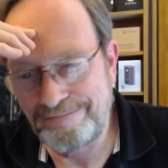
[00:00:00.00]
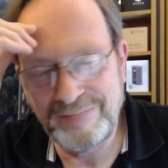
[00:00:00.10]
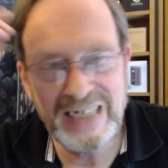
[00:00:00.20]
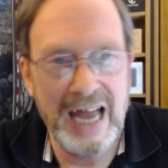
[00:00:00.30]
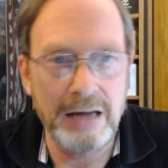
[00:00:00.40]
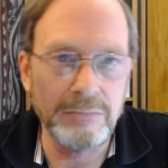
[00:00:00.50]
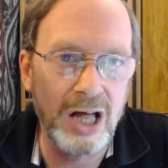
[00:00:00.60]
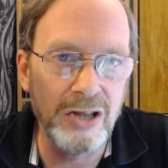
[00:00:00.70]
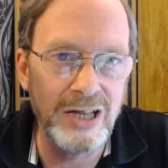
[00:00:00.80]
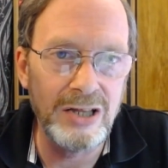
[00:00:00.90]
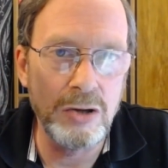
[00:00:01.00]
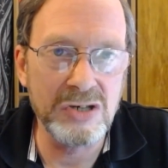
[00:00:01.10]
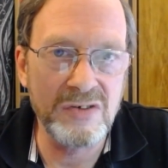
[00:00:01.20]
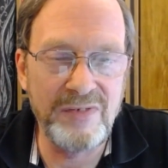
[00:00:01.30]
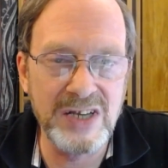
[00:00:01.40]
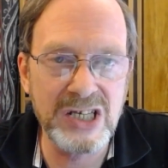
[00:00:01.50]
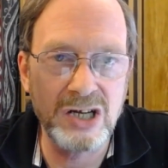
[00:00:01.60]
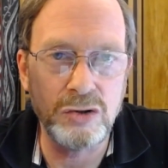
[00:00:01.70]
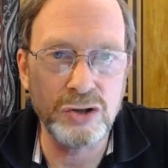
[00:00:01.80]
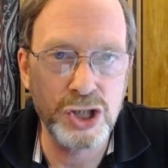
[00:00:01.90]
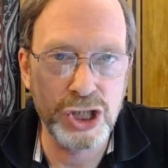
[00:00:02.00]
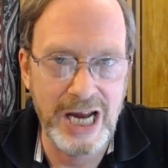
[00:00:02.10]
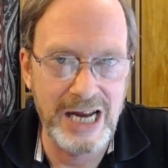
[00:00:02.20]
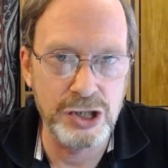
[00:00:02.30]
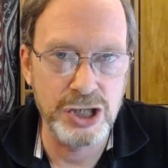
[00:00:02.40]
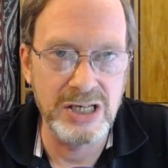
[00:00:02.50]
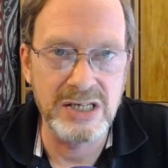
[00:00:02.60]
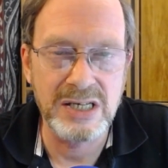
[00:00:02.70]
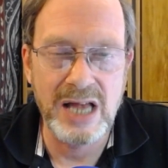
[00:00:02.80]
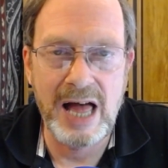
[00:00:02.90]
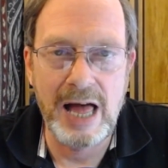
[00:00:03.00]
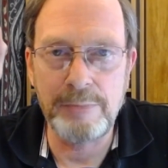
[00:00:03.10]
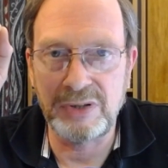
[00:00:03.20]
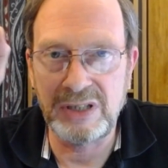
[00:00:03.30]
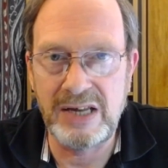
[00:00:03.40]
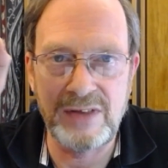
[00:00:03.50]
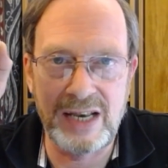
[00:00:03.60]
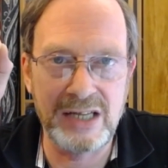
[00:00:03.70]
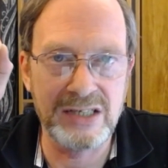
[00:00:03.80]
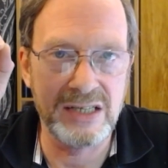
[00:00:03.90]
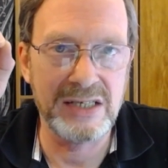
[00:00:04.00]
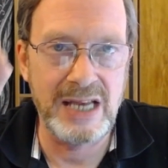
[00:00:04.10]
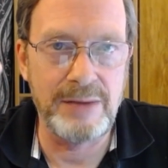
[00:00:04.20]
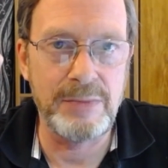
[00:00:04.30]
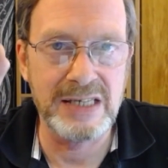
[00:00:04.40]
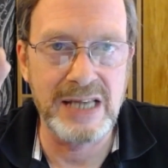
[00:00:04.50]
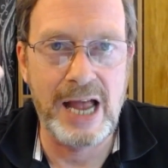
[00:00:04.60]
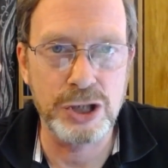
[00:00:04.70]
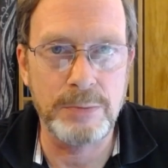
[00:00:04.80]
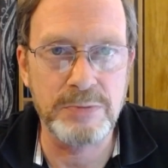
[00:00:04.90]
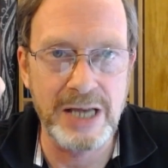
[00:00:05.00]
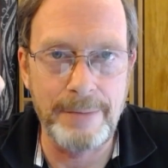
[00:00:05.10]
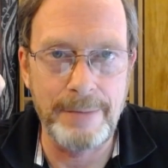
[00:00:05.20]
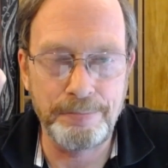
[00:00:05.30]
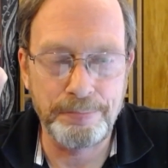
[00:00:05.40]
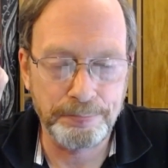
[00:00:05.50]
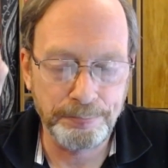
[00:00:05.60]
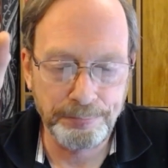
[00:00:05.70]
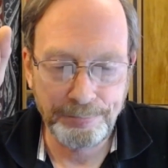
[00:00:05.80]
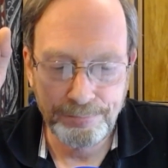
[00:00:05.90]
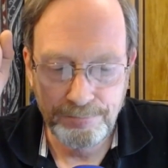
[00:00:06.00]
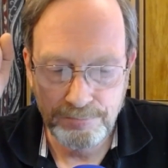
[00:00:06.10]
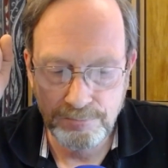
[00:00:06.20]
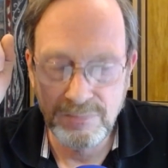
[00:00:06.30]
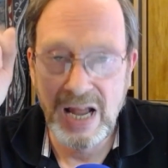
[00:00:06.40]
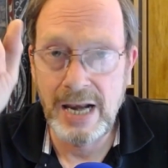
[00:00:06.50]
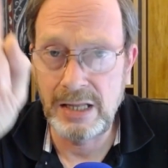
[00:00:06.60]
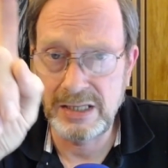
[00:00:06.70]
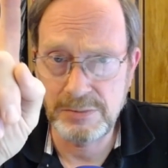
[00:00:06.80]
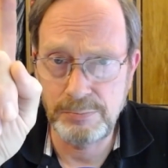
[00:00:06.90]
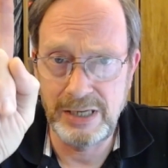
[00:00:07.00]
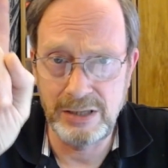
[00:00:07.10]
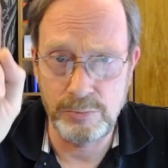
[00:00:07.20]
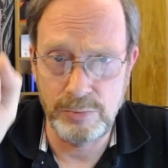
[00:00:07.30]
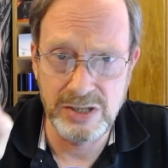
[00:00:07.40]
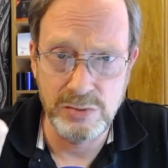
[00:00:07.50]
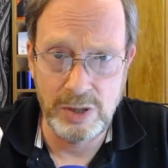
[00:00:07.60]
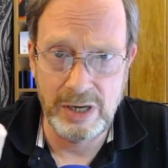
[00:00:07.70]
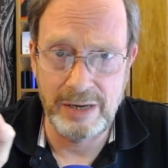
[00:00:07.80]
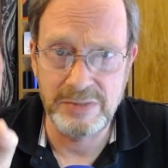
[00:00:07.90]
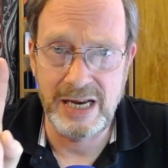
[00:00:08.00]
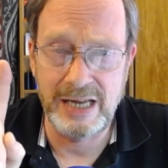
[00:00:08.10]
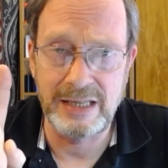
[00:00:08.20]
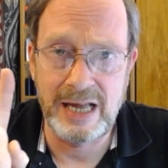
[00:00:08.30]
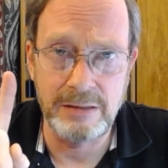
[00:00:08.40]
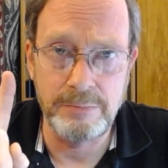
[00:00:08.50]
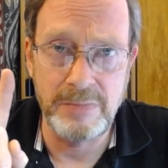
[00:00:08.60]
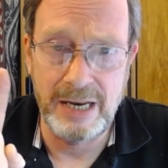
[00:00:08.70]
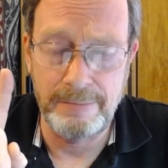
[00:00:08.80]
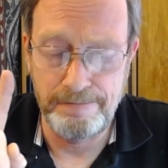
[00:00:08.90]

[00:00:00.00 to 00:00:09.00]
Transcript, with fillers: yeah, other than those physical changes, I believe that it's the same exact chipset. And I'll explain the reason why I'm saying that in a minute.